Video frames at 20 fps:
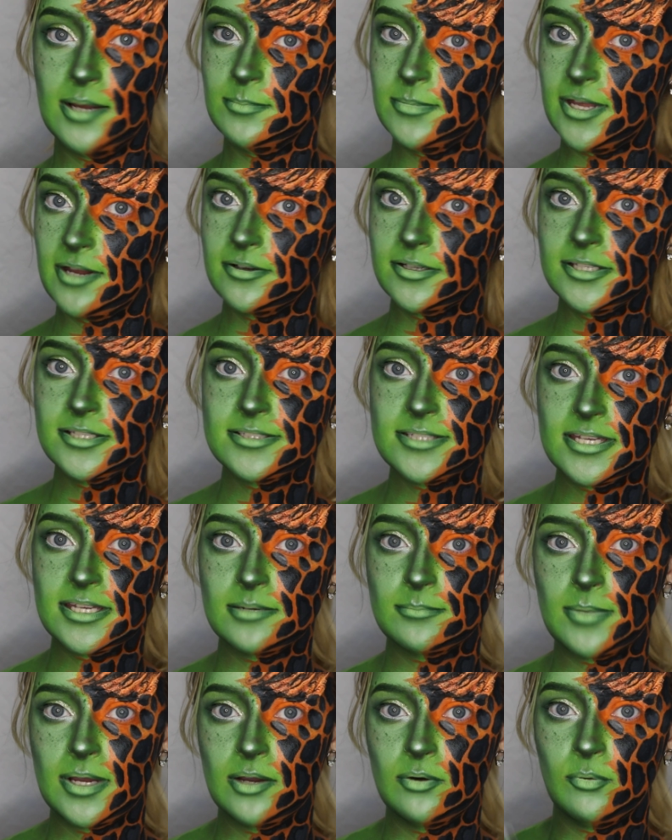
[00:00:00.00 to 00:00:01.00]
I'm now going to
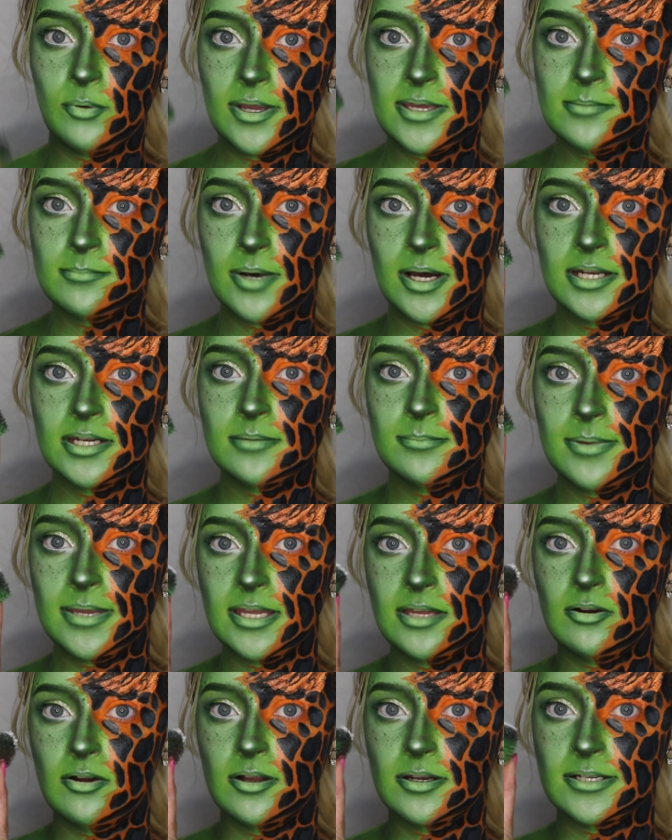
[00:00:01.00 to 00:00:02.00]
take my white body
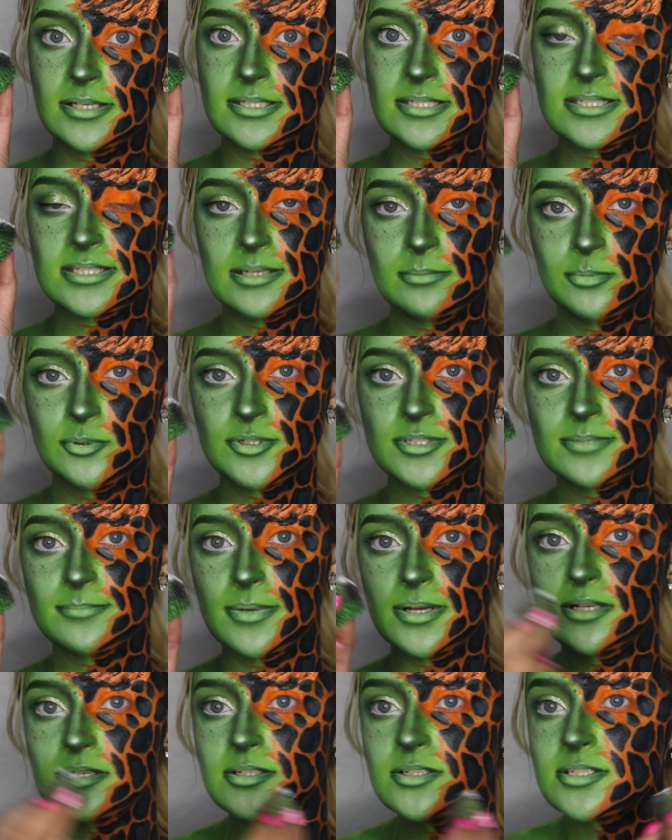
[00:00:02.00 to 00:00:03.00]
paint on a stipple
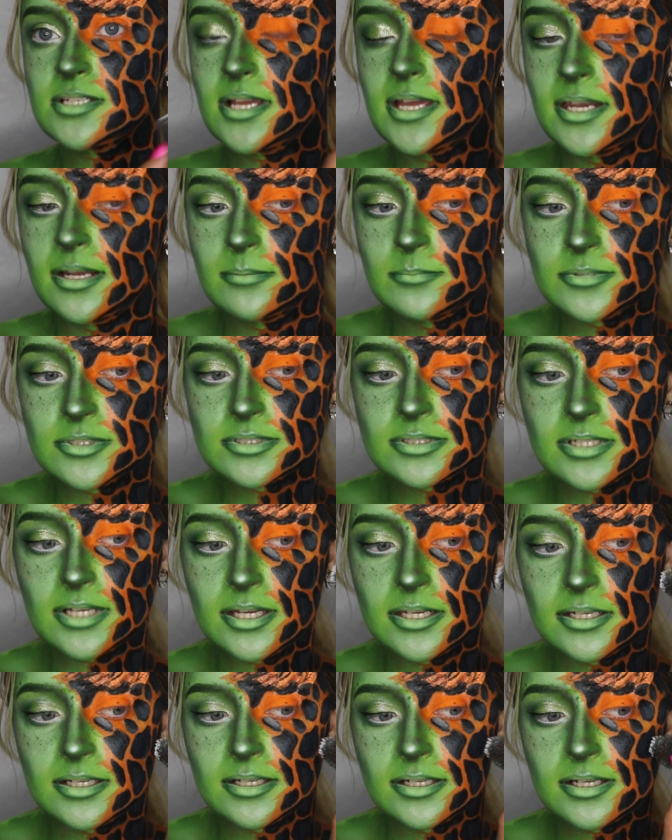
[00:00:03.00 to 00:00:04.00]
sponge and I'm just
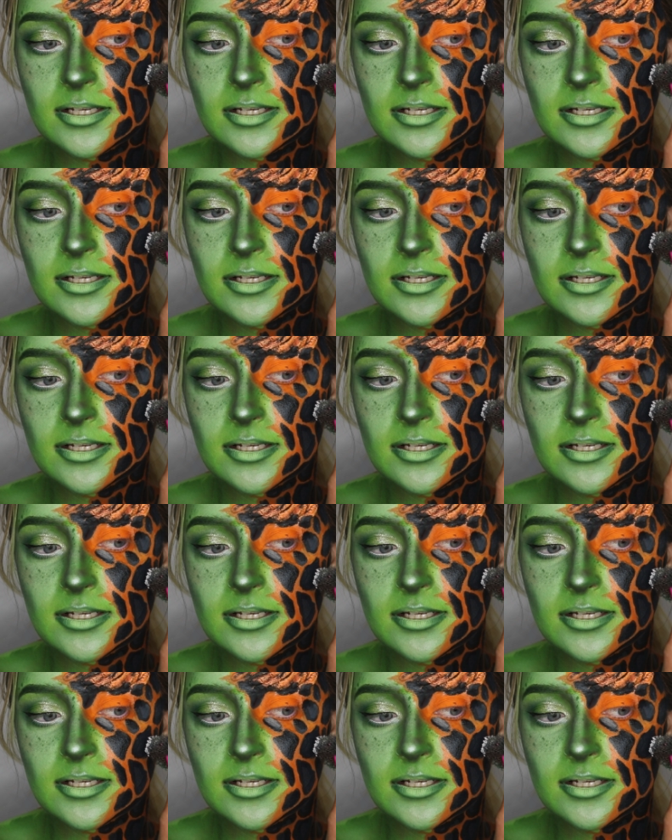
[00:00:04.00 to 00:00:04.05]
gonna